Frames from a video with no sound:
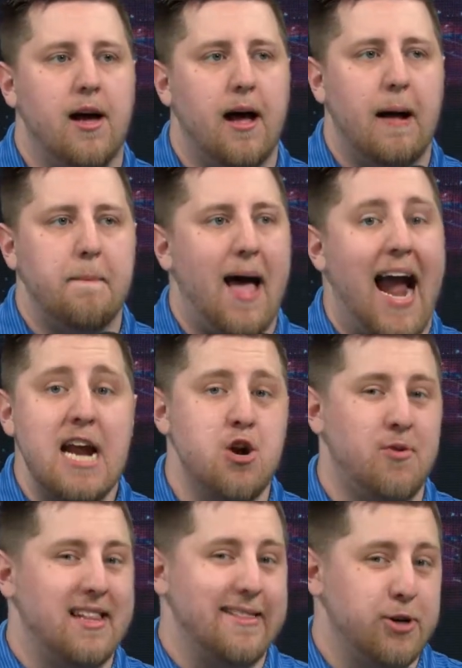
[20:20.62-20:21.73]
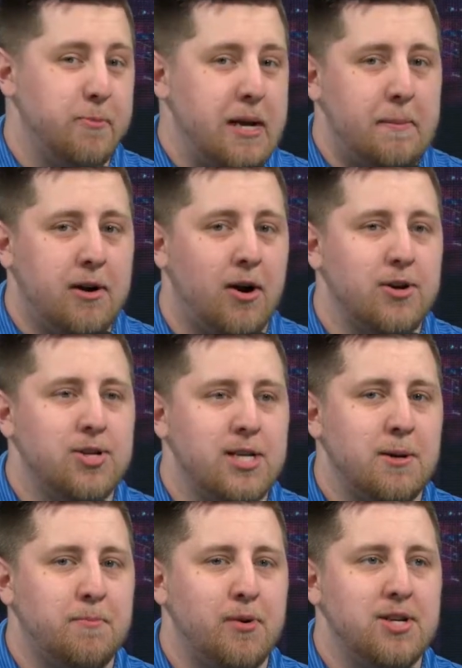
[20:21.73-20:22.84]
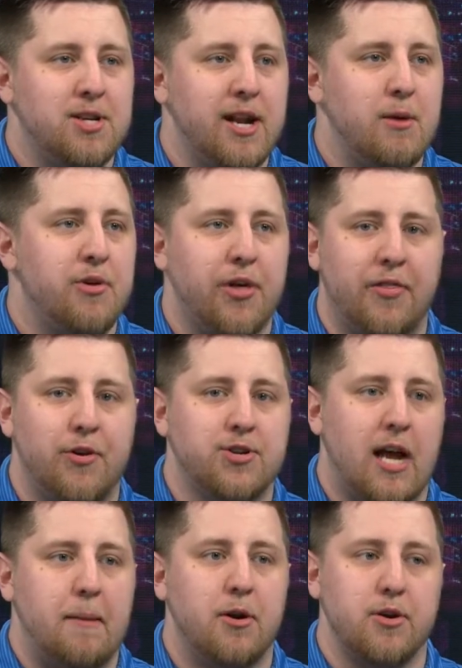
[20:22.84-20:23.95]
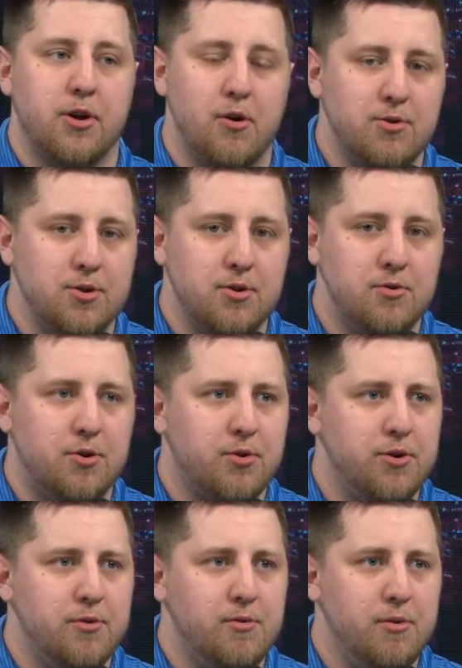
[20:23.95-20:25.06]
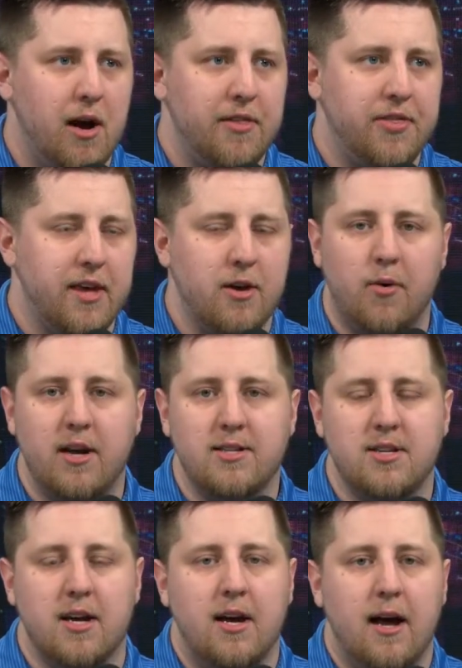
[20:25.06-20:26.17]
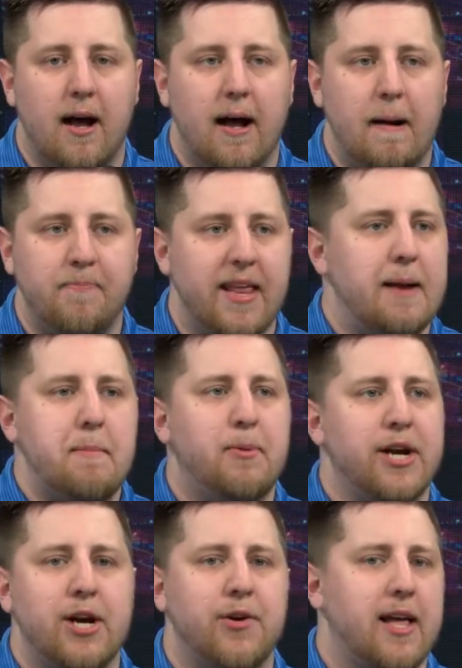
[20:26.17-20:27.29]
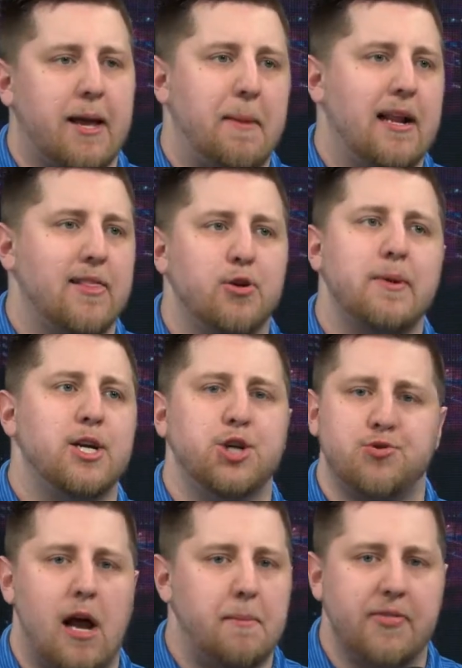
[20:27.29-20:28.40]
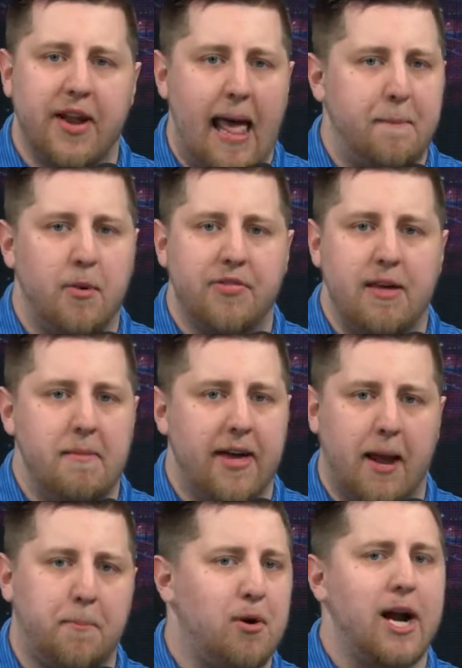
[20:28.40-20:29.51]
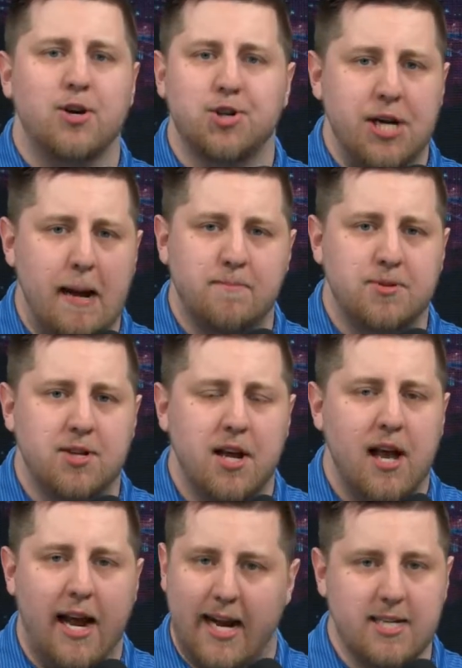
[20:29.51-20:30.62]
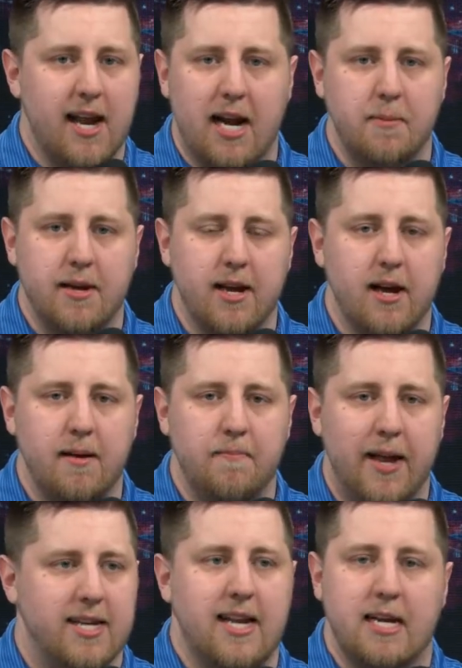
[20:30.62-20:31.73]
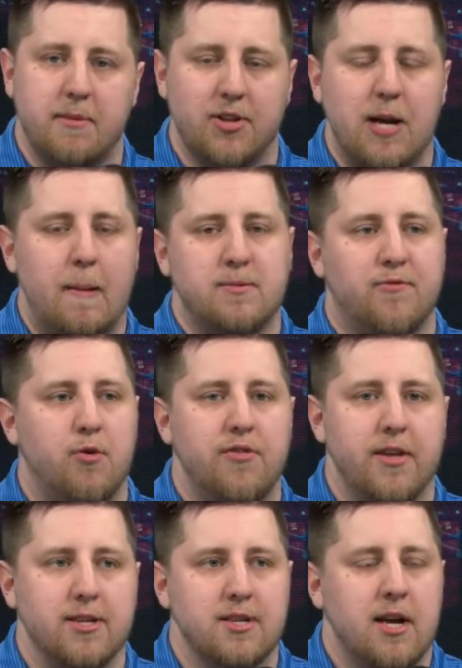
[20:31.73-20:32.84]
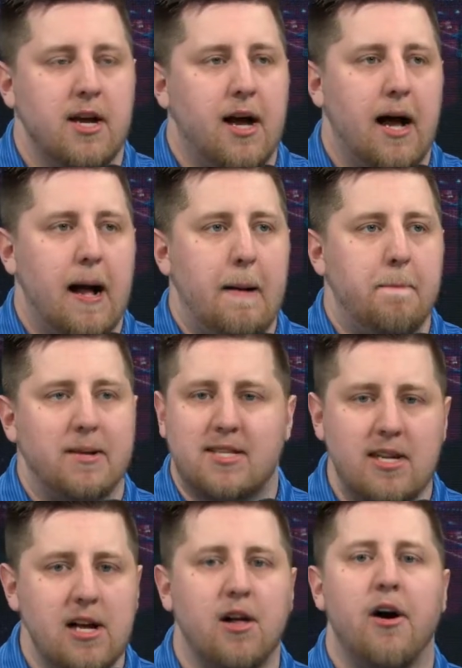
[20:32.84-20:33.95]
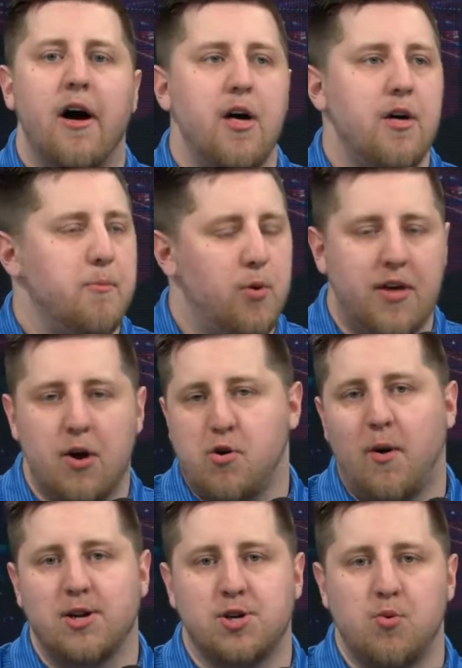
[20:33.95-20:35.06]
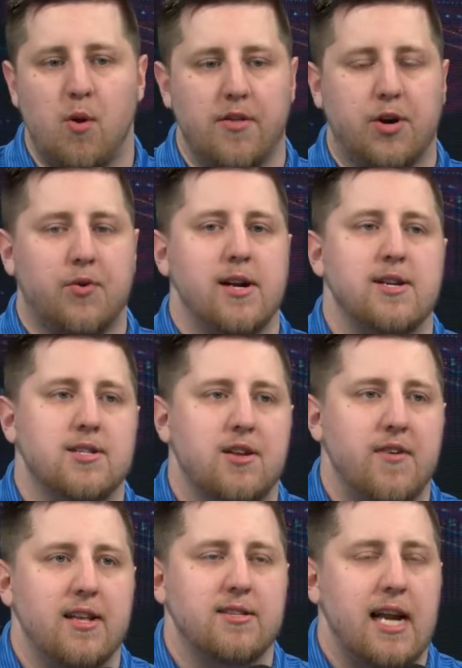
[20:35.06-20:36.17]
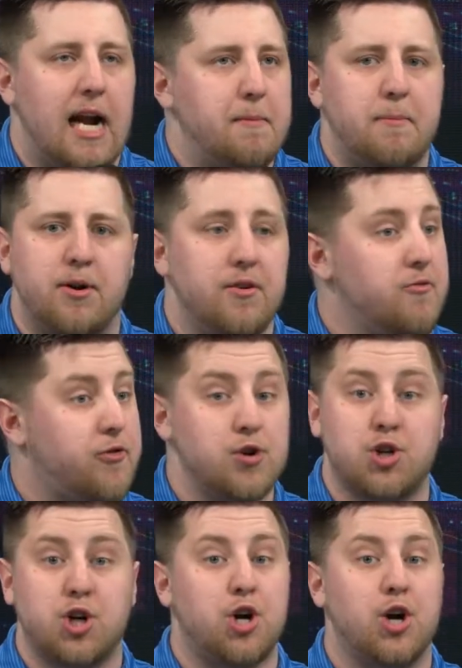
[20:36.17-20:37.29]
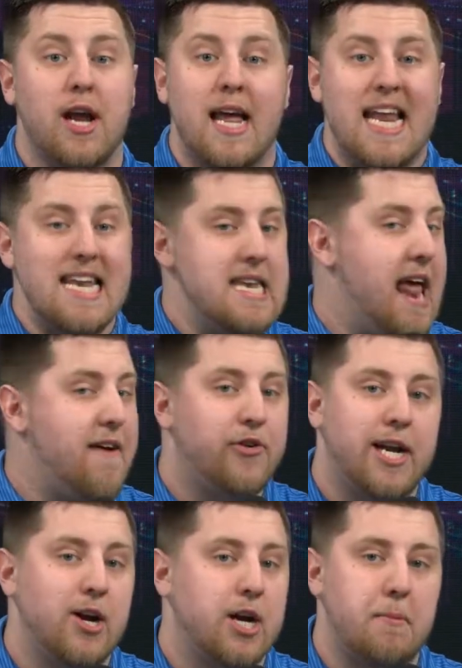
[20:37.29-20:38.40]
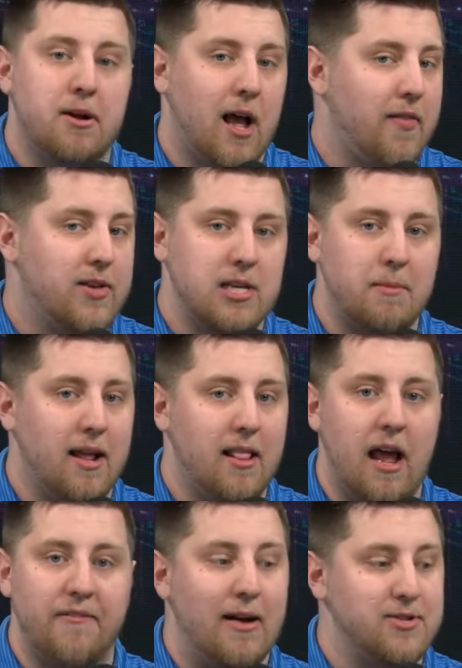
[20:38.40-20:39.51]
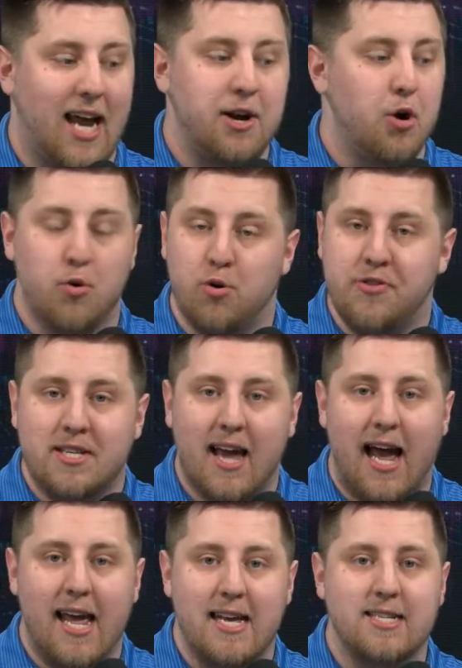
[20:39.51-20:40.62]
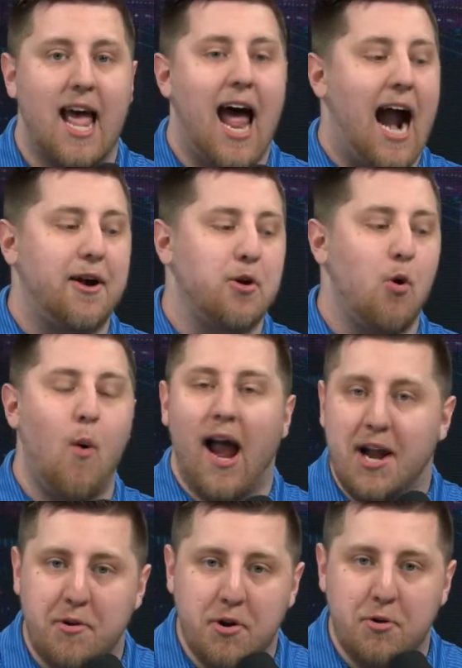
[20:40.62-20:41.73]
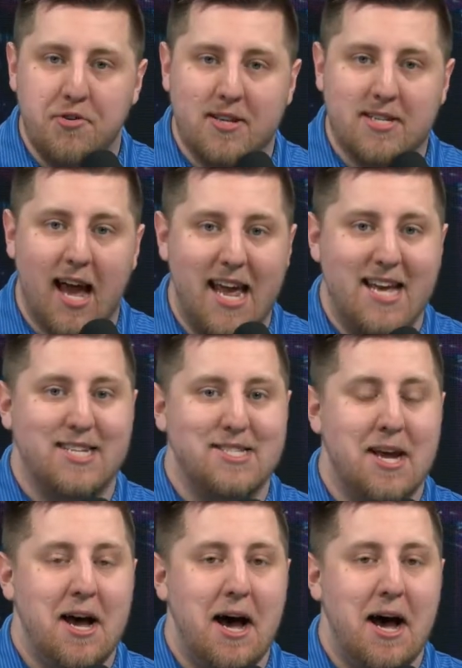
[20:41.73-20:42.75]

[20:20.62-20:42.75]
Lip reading: I had known a little bit about Aristides and Pristini with like their time on Gosu crew, I think it was. And I remember hearing like about a little bit of drama that happened with them, like a prior champs. I guess it had to be the champs before this. But still, without question, one of the craziest events. And I remember for sure never hearing about Gunless in my life. I was like, I don't know who this guy is. I don't know why I don't know who this guy is.